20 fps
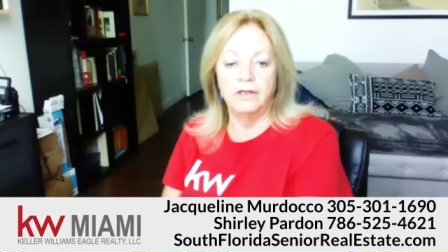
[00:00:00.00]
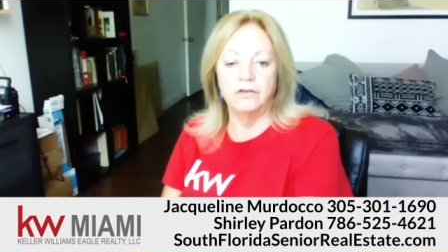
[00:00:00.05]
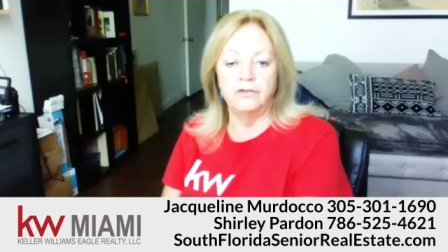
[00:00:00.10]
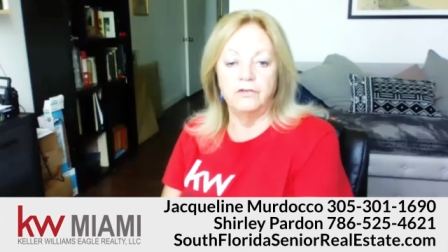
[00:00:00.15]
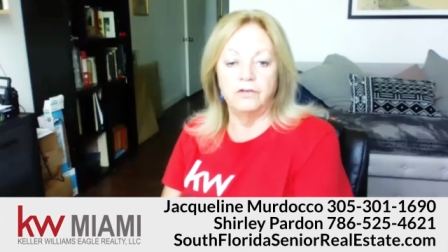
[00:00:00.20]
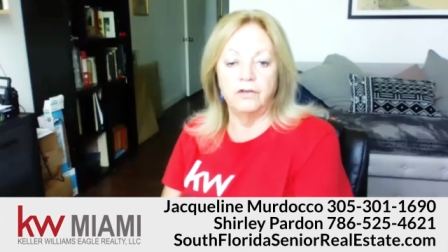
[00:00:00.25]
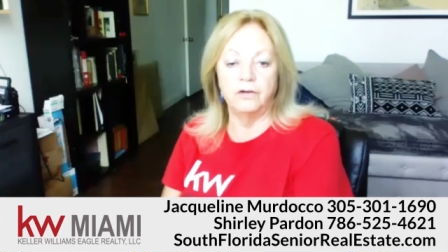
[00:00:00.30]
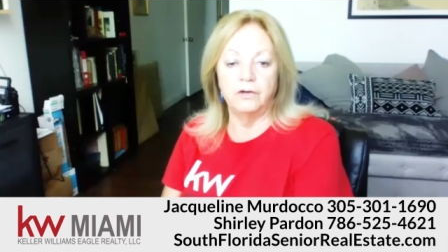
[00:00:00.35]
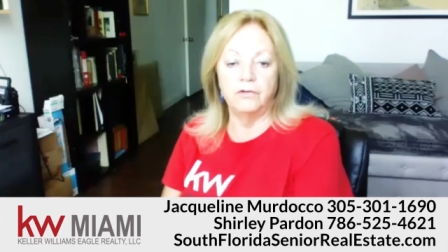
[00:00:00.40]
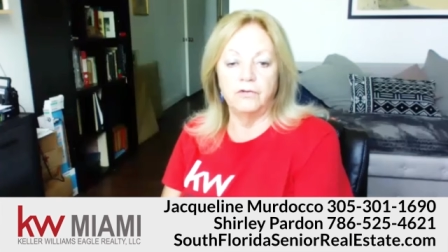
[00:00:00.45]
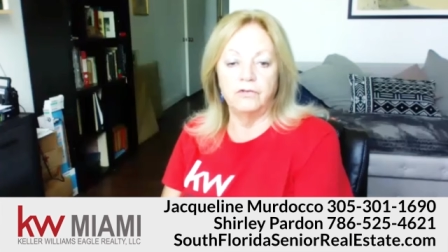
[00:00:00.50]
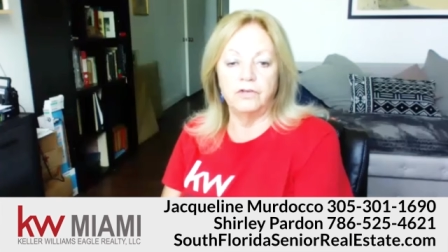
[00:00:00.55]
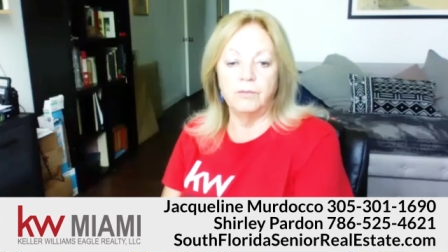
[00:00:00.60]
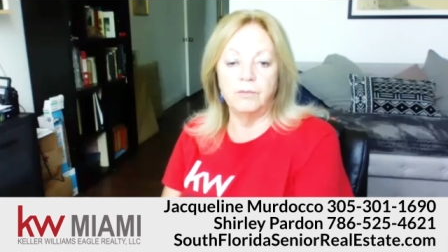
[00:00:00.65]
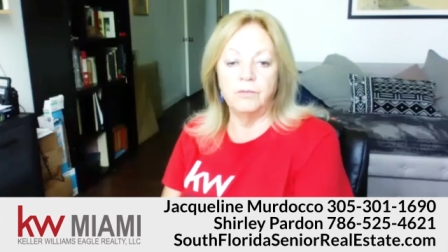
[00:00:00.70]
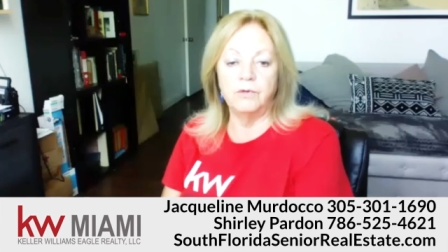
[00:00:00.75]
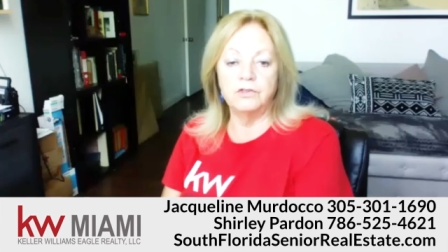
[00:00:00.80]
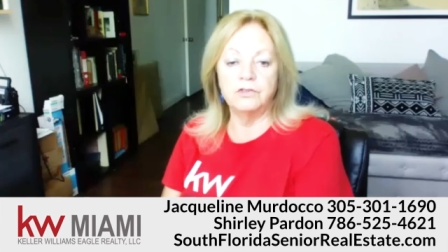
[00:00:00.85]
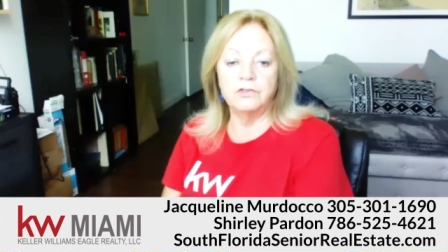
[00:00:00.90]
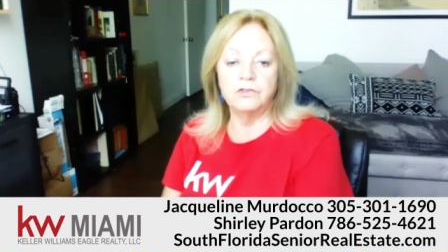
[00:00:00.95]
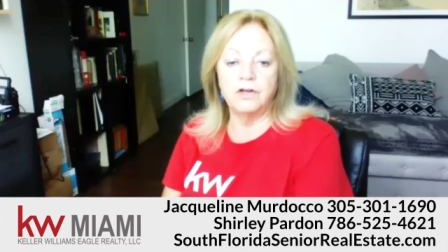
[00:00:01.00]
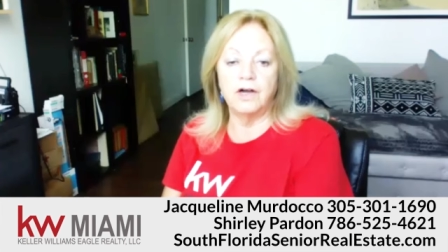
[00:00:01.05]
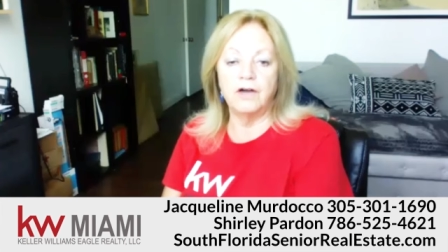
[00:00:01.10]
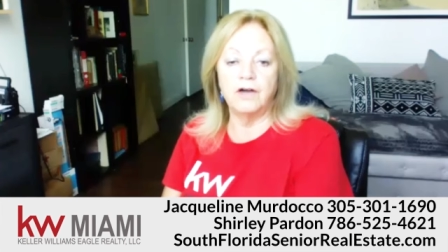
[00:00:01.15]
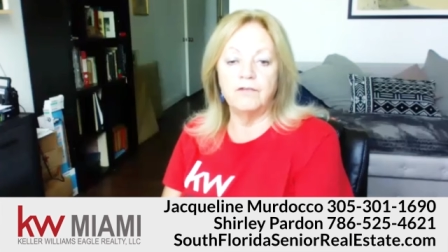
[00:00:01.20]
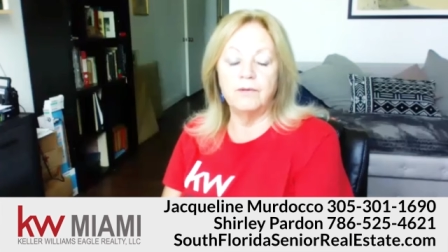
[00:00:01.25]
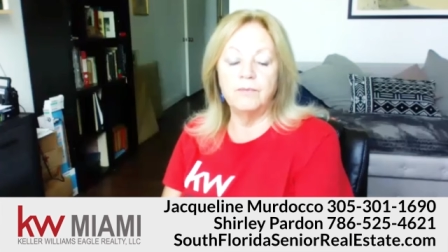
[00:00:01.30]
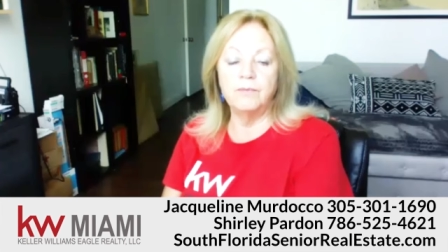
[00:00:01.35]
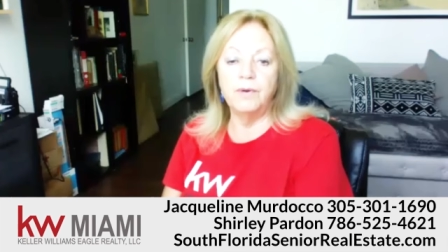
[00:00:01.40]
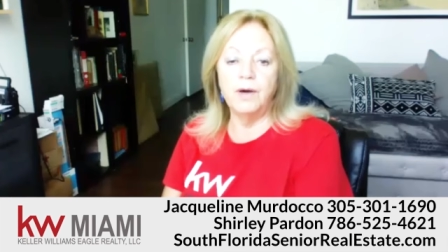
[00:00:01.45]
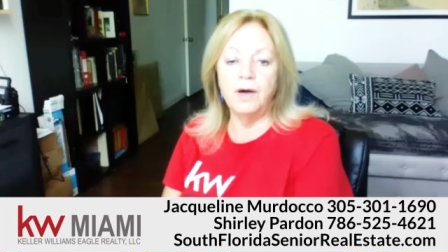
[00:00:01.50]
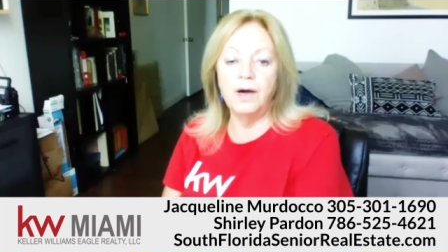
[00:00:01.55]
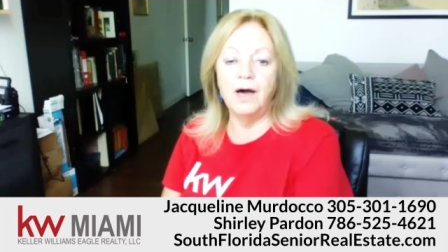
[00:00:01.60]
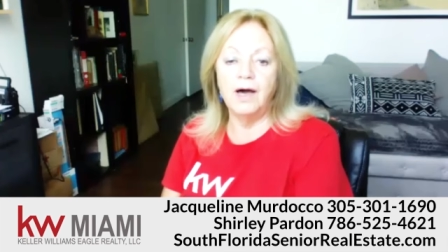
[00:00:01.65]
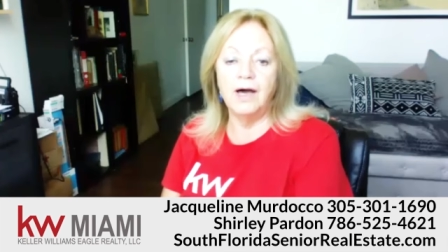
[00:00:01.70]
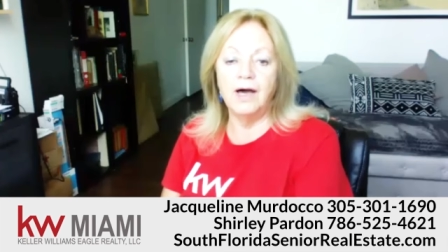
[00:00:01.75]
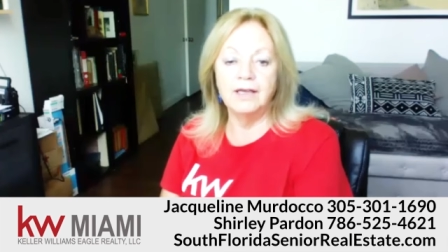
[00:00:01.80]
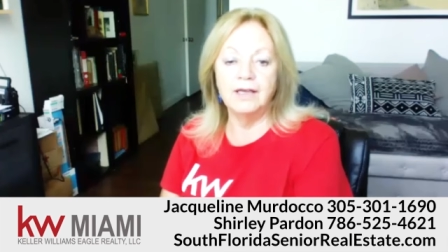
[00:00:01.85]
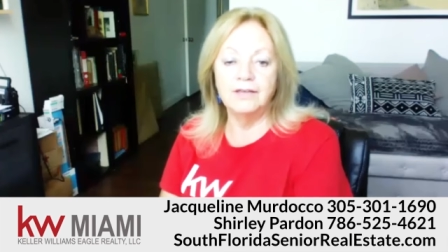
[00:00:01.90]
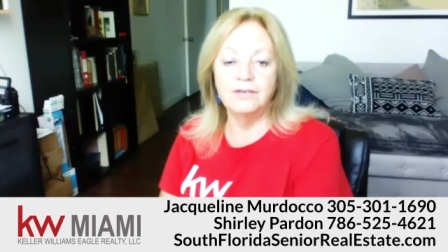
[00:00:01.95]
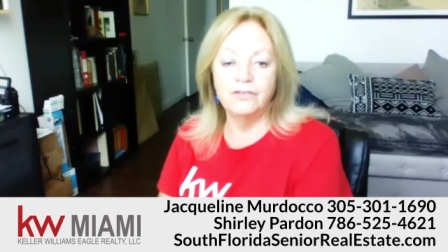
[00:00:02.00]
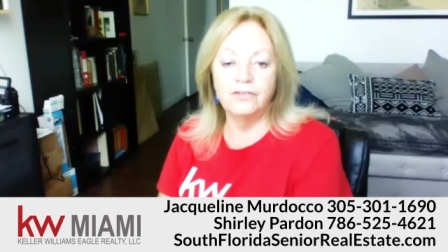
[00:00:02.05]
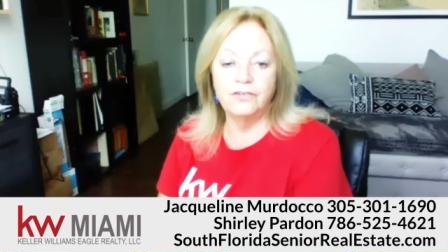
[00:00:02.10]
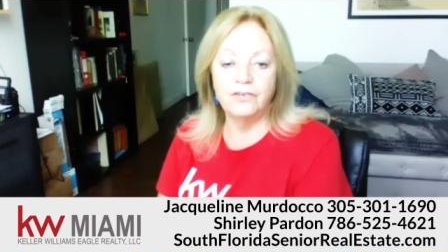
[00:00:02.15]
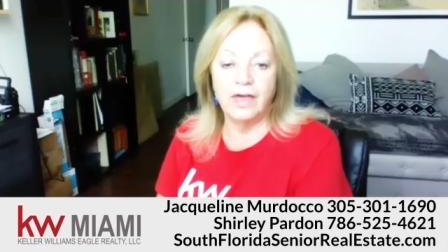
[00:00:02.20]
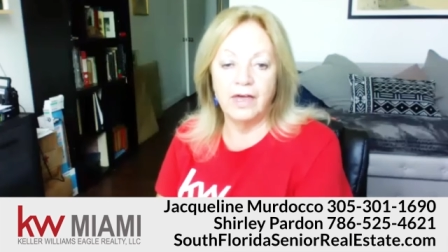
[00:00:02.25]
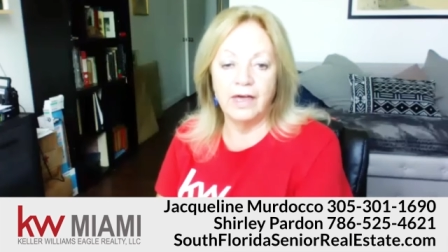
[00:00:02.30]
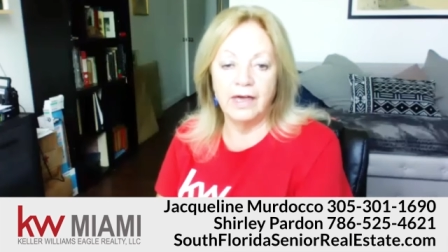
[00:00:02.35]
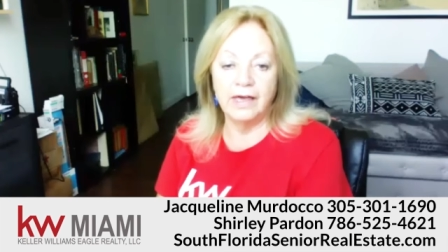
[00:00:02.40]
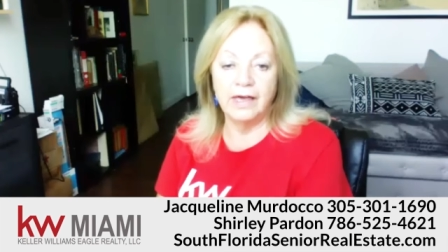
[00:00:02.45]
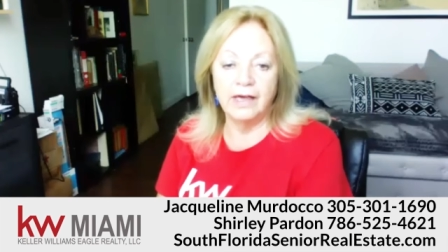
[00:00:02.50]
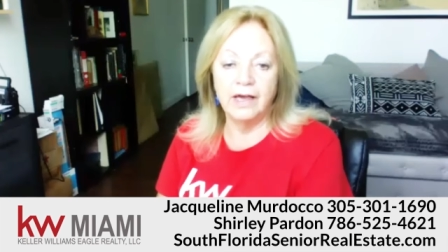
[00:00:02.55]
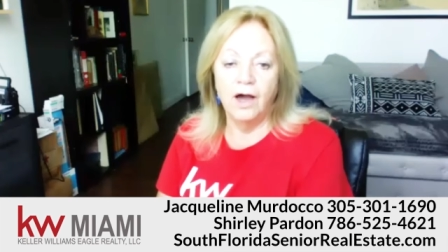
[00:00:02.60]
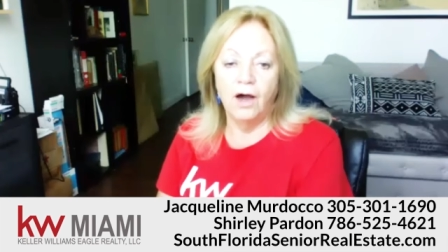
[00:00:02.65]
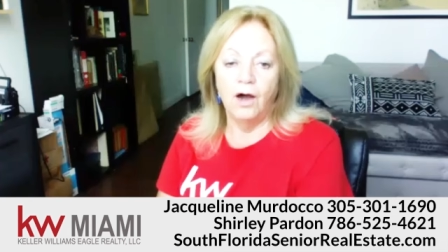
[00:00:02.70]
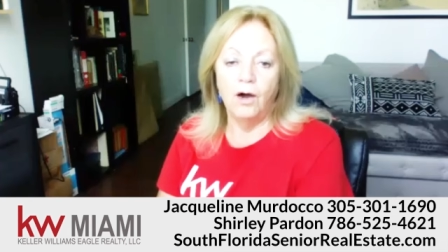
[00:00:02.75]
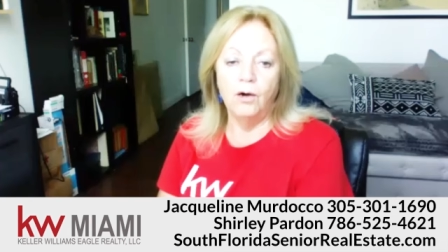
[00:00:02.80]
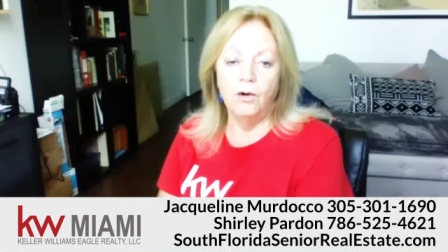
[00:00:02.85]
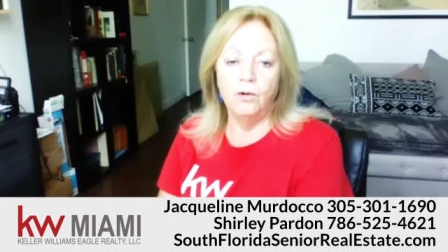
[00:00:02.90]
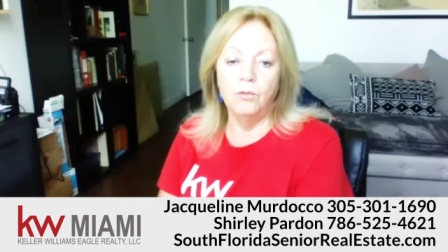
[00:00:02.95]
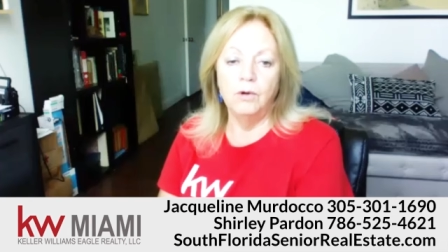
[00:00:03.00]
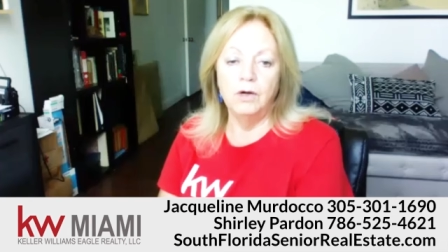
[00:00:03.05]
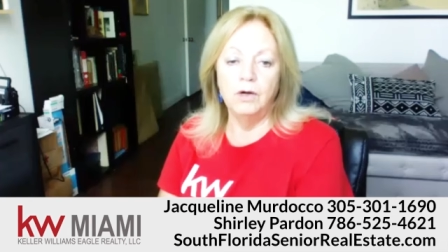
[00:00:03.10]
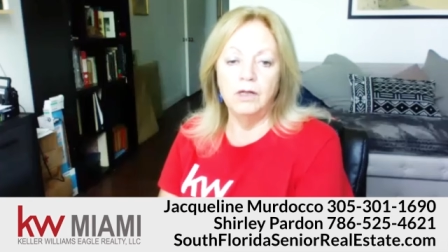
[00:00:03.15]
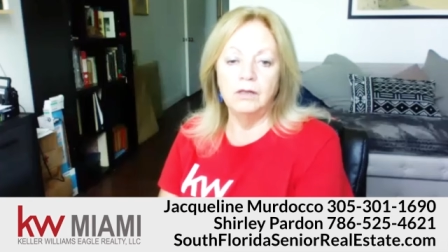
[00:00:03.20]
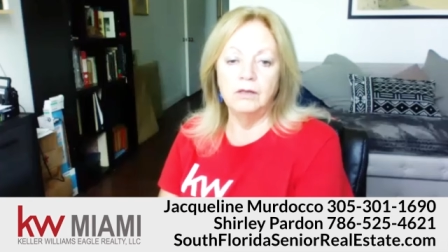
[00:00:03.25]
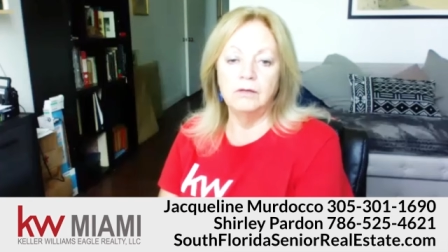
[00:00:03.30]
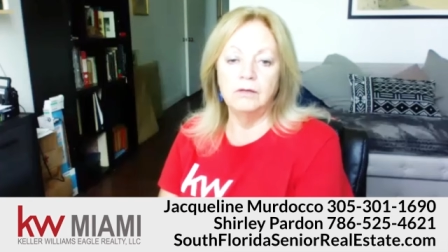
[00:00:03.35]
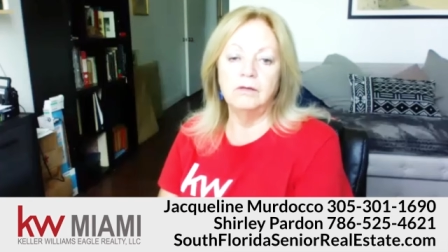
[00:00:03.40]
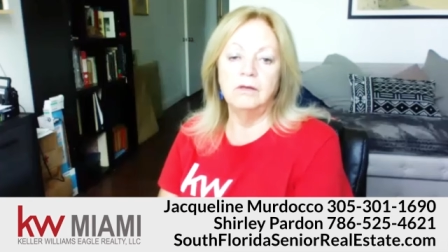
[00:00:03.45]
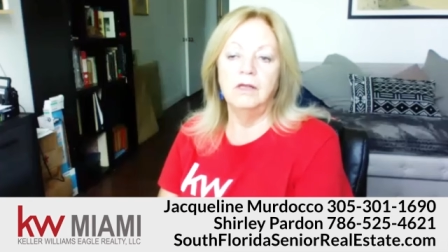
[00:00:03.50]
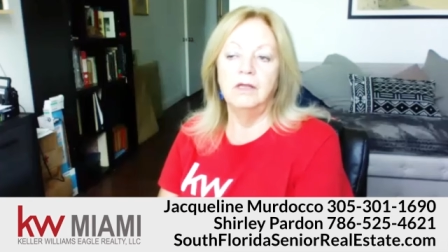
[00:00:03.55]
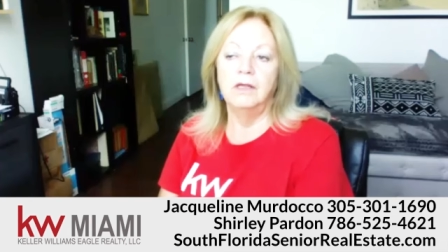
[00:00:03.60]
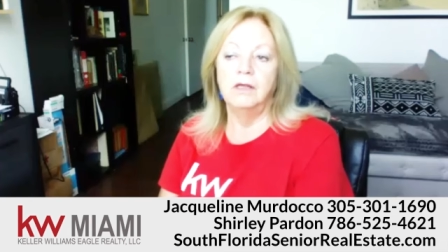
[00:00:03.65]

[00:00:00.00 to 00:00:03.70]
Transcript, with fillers: So someone driving by and saying, "Oh well,